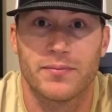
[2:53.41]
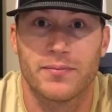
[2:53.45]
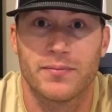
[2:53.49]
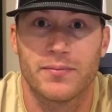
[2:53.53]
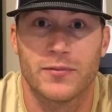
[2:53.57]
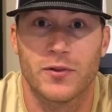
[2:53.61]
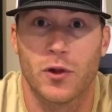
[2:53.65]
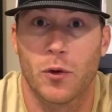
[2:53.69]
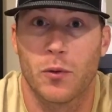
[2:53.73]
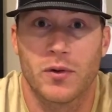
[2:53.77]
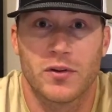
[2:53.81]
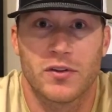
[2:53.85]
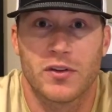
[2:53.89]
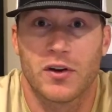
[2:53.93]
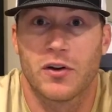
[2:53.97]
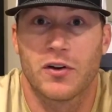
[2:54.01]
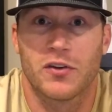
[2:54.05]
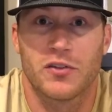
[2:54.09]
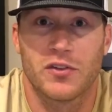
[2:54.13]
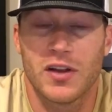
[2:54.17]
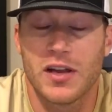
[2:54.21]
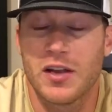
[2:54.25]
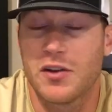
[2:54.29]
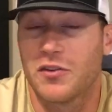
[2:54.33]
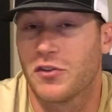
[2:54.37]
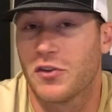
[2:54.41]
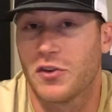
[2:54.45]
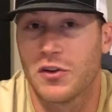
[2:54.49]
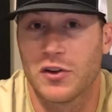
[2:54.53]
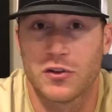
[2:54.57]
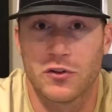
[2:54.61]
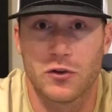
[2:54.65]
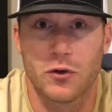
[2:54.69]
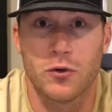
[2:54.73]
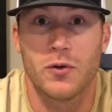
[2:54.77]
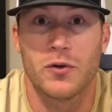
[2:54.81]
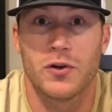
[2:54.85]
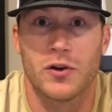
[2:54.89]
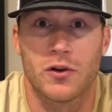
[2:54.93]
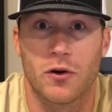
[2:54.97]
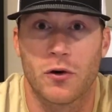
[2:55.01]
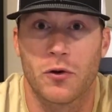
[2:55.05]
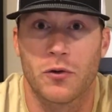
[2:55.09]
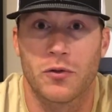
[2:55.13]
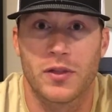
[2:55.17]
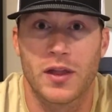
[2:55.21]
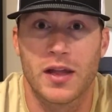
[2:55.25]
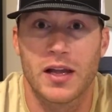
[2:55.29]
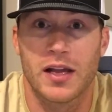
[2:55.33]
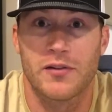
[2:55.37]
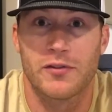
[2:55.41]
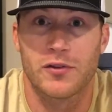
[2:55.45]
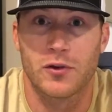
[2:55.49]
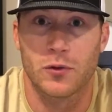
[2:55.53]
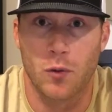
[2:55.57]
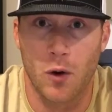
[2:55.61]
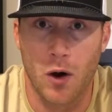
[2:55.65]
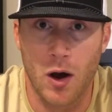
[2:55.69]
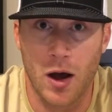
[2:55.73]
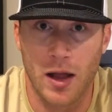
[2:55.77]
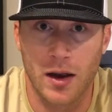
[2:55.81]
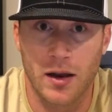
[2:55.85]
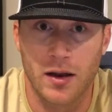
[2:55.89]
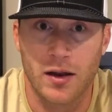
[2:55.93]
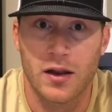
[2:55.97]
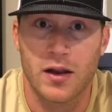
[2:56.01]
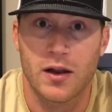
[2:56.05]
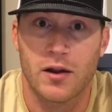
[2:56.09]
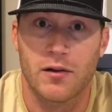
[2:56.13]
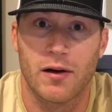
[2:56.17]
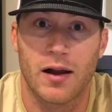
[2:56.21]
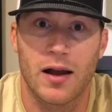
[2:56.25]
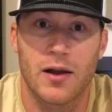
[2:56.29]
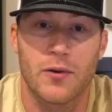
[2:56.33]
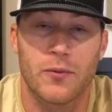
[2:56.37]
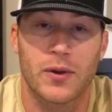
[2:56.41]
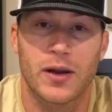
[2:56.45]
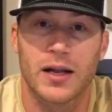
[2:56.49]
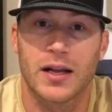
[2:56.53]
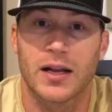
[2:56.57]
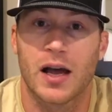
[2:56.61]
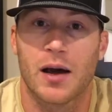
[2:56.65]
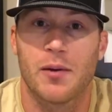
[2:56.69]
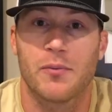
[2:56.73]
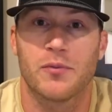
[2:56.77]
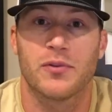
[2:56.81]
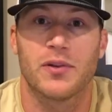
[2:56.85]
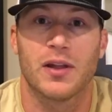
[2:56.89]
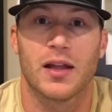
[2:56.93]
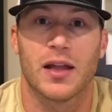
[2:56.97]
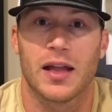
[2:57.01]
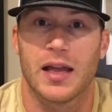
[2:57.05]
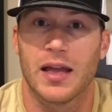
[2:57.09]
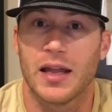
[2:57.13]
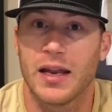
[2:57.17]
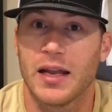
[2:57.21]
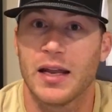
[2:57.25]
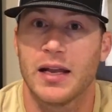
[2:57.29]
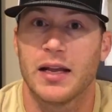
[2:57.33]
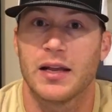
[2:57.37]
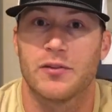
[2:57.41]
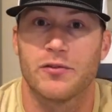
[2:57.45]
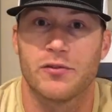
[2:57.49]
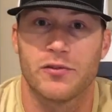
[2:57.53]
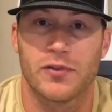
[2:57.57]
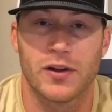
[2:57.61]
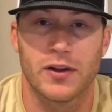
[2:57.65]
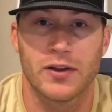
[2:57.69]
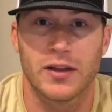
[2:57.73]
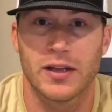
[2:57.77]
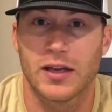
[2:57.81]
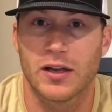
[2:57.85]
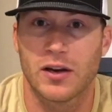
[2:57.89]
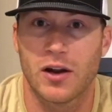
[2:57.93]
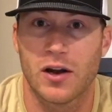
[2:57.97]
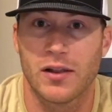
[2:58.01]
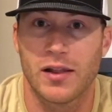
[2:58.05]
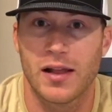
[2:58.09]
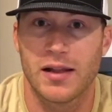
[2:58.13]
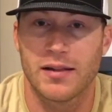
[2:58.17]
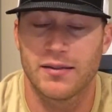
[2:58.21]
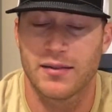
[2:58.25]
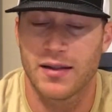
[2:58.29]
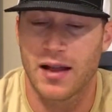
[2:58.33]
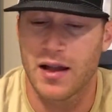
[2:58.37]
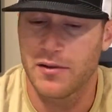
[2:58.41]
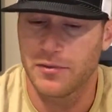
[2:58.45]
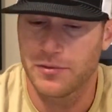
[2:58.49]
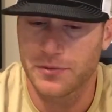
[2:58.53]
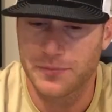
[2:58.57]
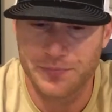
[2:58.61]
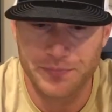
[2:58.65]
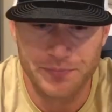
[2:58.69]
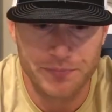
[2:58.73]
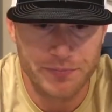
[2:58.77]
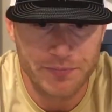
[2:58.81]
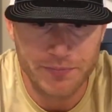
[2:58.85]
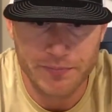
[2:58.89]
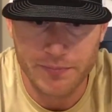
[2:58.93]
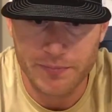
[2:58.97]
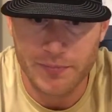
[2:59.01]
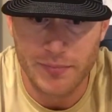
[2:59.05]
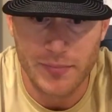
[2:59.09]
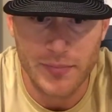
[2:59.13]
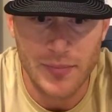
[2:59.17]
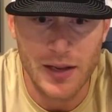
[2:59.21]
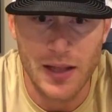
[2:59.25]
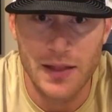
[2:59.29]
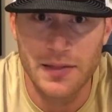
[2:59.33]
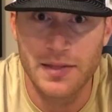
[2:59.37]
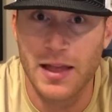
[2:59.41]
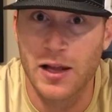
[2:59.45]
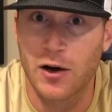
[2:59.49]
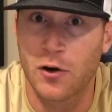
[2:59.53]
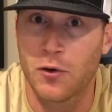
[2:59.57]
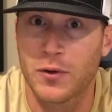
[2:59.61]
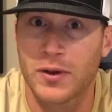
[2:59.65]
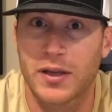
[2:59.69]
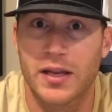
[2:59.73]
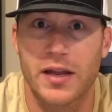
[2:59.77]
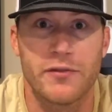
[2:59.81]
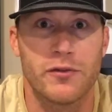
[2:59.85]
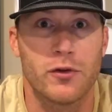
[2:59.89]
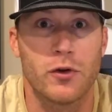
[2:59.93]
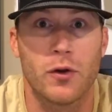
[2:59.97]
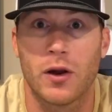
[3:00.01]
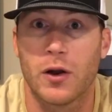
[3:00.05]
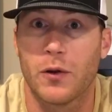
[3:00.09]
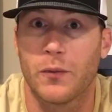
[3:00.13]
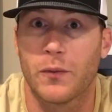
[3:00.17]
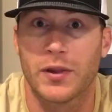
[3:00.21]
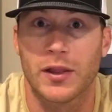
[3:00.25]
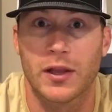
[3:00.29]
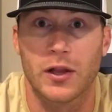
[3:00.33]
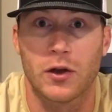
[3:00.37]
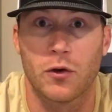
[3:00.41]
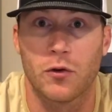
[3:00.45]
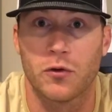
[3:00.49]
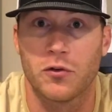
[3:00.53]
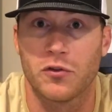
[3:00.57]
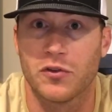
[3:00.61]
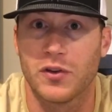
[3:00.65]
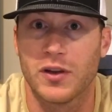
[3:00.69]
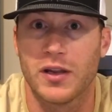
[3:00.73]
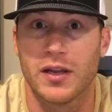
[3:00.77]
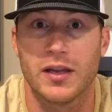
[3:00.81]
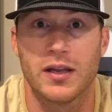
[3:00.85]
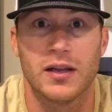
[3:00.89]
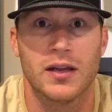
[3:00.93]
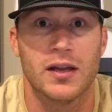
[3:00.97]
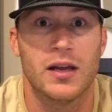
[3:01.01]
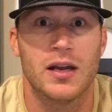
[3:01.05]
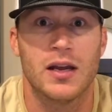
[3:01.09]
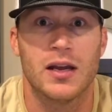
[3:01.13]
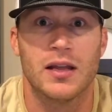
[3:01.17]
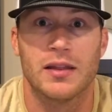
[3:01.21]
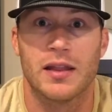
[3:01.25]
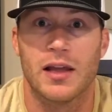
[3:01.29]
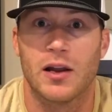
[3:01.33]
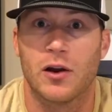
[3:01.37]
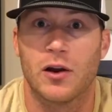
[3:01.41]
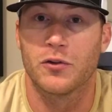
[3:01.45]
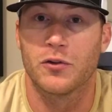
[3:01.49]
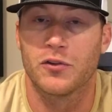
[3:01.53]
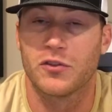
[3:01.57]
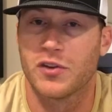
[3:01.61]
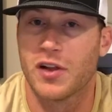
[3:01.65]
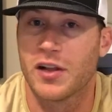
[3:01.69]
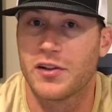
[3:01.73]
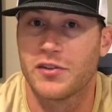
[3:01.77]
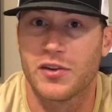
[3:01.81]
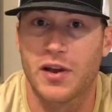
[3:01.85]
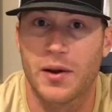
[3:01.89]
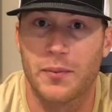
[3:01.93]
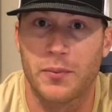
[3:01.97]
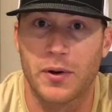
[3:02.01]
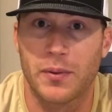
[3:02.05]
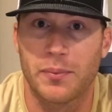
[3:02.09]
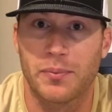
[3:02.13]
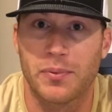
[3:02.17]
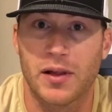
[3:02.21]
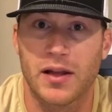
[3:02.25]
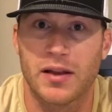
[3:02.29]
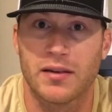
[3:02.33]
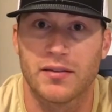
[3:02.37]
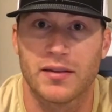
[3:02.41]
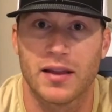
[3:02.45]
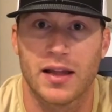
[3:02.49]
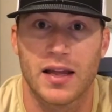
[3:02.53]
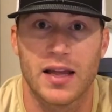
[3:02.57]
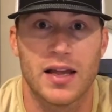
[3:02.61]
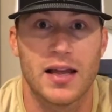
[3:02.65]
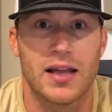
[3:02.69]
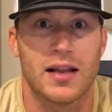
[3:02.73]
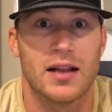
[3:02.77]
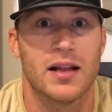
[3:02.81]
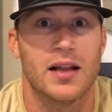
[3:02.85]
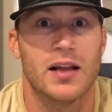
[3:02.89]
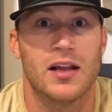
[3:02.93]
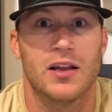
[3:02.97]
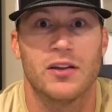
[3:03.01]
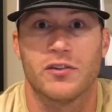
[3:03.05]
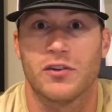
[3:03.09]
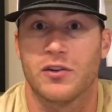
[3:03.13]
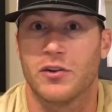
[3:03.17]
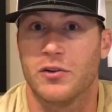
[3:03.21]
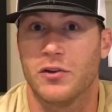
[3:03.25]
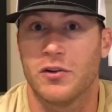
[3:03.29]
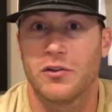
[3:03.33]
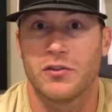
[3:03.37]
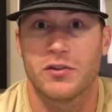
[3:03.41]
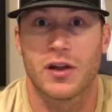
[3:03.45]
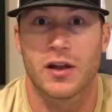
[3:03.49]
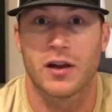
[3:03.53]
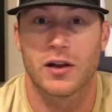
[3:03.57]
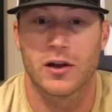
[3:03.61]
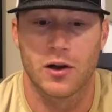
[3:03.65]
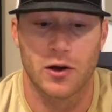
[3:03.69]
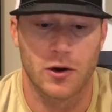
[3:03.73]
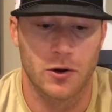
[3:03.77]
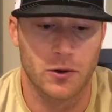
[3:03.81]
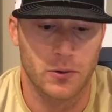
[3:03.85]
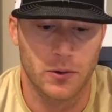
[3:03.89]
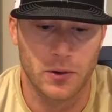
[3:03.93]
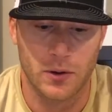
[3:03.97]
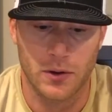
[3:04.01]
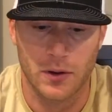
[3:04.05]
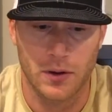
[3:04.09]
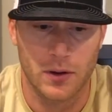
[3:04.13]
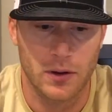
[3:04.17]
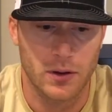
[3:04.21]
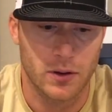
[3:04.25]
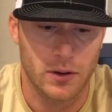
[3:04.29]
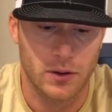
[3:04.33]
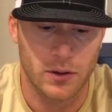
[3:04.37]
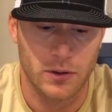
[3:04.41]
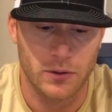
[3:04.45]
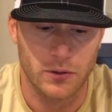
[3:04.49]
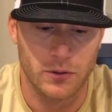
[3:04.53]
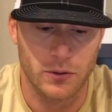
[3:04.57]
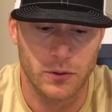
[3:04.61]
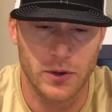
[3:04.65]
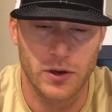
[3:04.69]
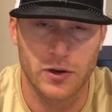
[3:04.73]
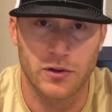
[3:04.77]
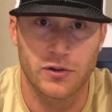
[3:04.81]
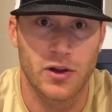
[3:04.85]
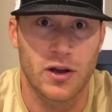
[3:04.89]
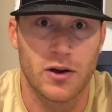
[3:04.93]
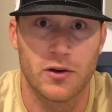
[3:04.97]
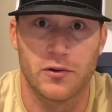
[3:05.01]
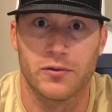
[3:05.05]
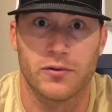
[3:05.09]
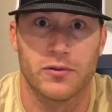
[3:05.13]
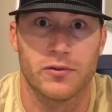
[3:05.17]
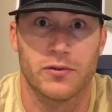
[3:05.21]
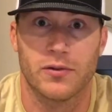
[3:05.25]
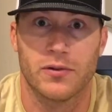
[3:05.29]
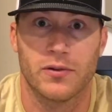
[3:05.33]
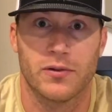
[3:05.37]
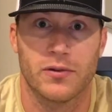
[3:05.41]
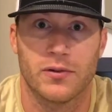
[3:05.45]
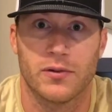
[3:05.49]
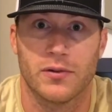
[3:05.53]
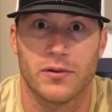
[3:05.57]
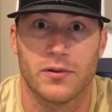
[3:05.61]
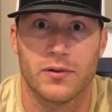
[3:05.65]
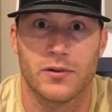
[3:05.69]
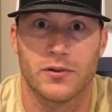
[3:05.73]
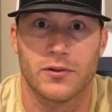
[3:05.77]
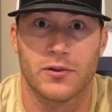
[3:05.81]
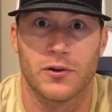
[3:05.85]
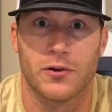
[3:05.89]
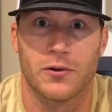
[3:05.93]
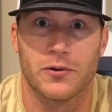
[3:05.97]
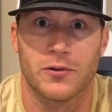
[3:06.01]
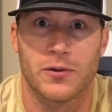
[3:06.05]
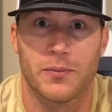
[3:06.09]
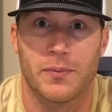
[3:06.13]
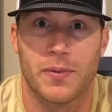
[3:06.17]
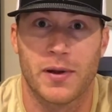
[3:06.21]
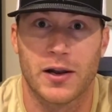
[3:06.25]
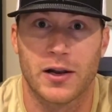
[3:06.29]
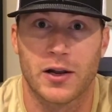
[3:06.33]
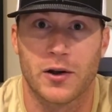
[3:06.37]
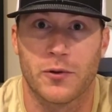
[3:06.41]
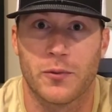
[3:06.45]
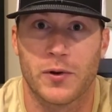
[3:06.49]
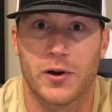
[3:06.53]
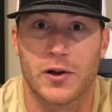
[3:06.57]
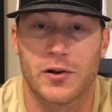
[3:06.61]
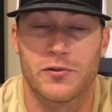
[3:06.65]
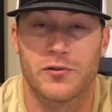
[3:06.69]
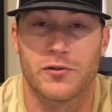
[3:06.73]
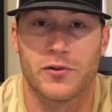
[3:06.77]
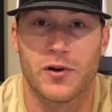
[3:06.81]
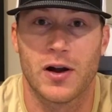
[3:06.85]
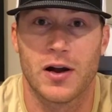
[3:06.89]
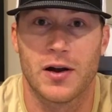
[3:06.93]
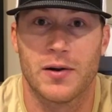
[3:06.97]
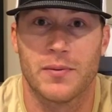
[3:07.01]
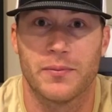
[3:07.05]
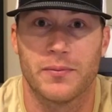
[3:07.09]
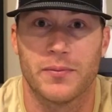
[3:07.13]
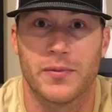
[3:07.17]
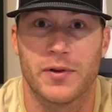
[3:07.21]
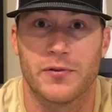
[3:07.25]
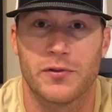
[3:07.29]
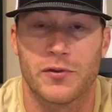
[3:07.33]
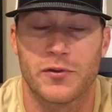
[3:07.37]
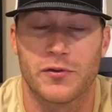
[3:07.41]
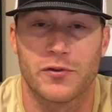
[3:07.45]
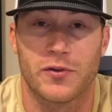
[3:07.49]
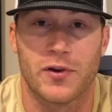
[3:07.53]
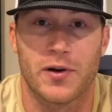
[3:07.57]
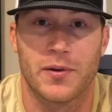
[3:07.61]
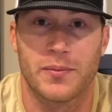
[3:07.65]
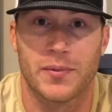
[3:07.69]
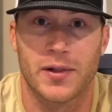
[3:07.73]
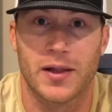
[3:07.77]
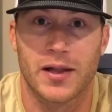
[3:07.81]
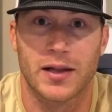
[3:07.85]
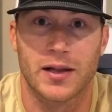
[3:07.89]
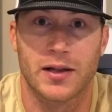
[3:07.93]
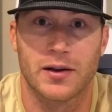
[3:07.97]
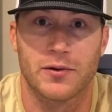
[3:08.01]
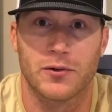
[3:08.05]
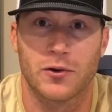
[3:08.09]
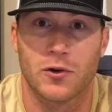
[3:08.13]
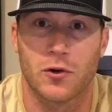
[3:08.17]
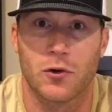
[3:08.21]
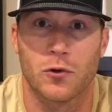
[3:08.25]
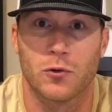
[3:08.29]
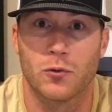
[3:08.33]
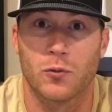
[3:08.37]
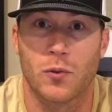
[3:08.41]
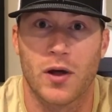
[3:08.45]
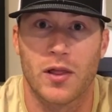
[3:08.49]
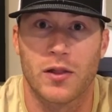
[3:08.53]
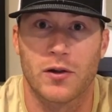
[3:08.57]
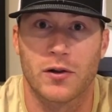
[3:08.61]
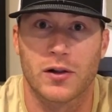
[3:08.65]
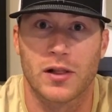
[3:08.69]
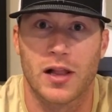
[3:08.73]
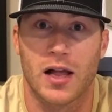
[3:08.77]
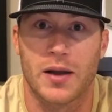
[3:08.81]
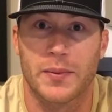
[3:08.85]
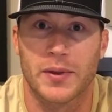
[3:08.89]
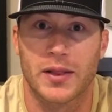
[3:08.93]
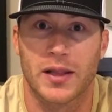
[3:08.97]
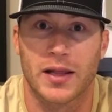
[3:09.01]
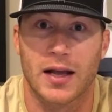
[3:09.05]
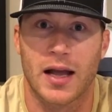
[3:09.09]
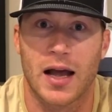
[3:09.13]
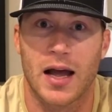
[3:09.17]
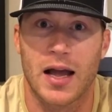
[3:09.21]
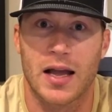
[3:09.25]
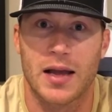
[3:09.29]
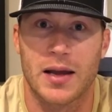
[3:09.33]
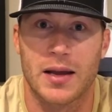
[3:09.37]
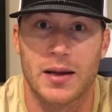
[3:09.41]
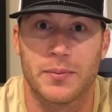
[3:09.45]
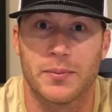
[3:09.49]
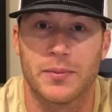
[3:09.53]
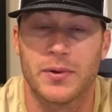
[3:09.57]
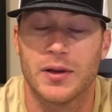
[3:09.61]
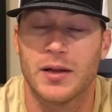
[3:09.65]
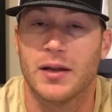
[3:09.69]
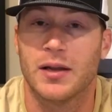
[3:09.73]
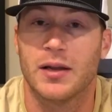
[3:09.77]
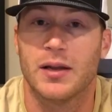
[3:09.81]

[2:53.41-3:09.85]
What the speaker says: no one's there to see you, so you can do your own thing if you want, right? When it comes to hitting and fielding and all that stuff, they don't give you anyone to go see. They set you up with a place to hit. So you just got to go do it yourself. So depending on where you're from, if you're from like a cold weather climate like I am,